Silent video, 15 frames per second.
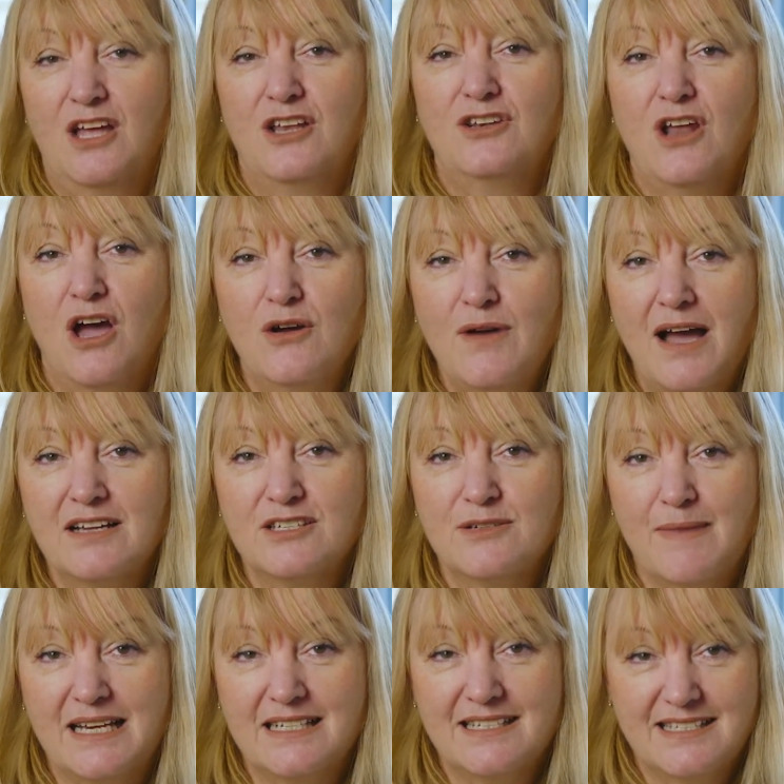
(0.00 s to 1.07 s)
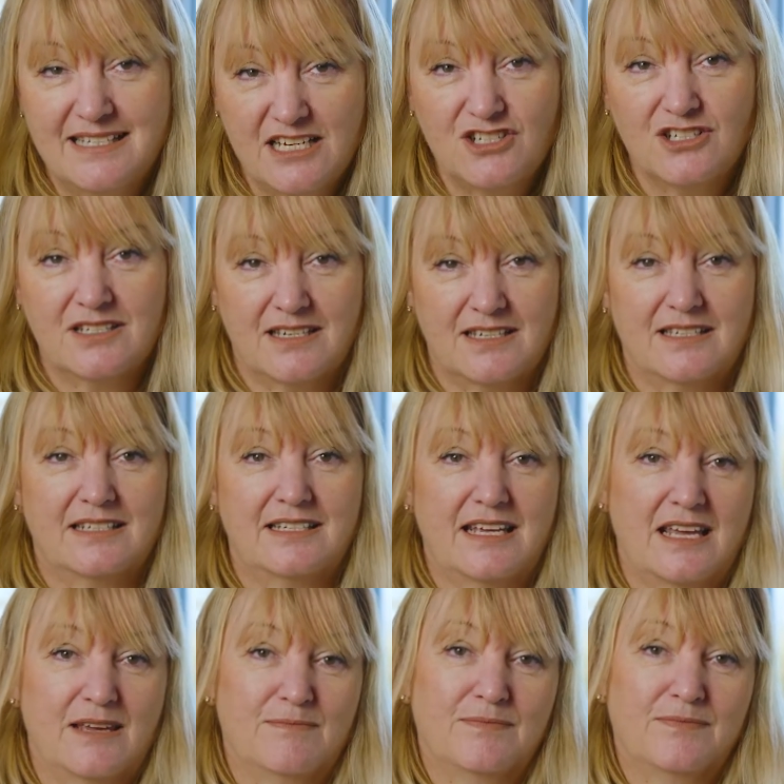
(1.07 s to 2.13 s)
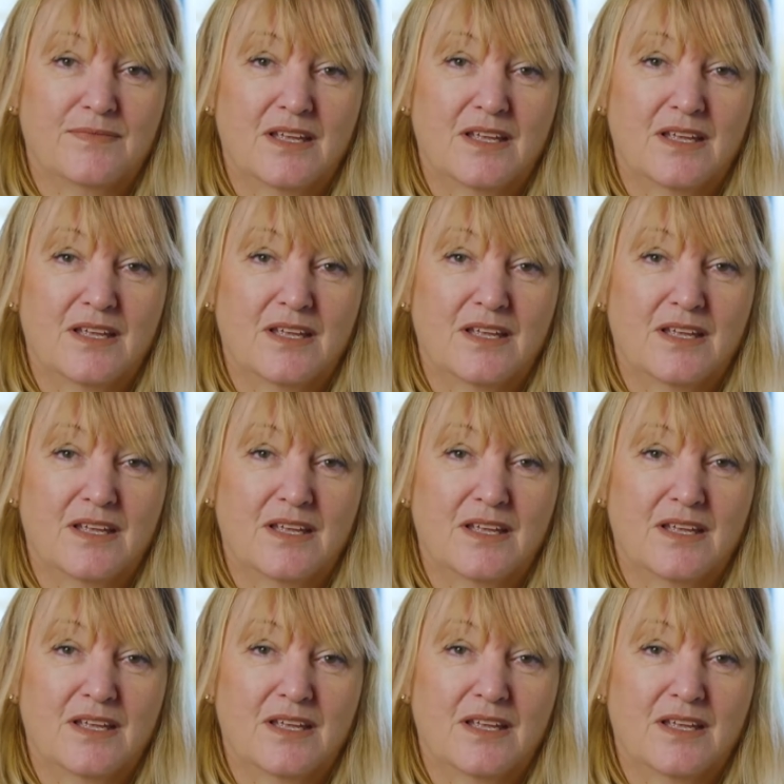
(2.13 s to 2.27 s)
Know how to make decisions as a team.